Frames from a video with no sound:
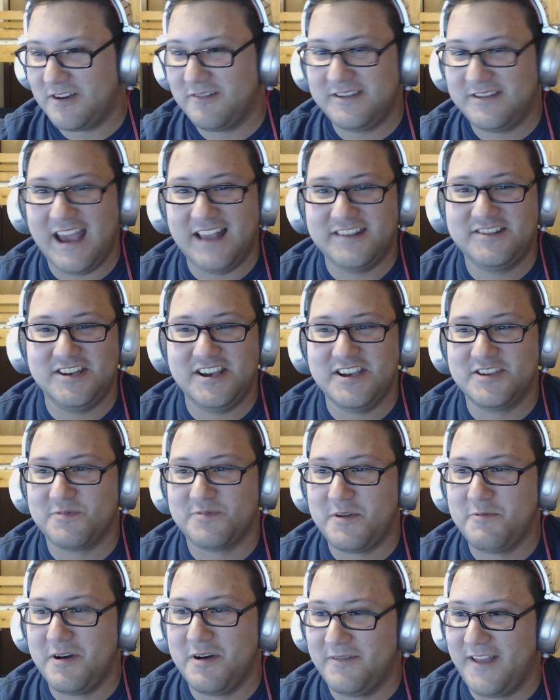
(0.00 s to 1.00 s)
Yeah, geez, we
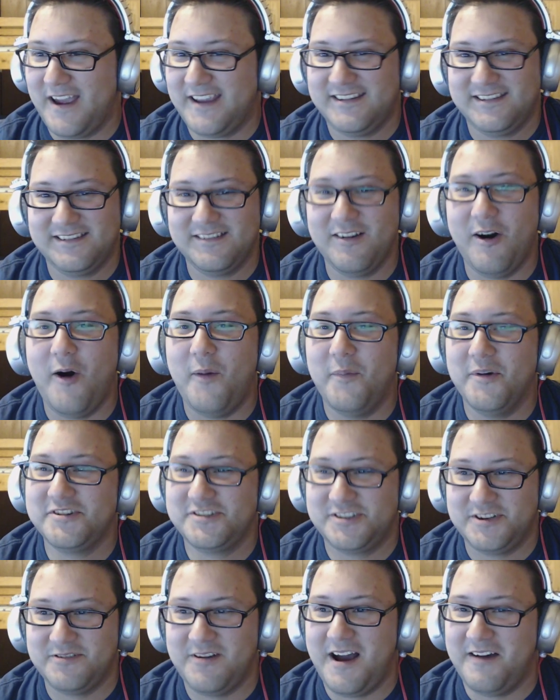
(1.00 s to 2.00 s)
went, like, almost
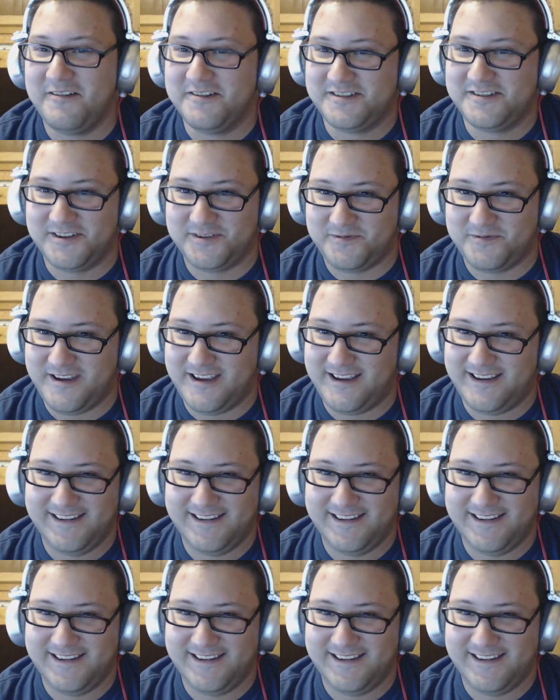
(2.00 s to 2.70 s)
2 hours this week.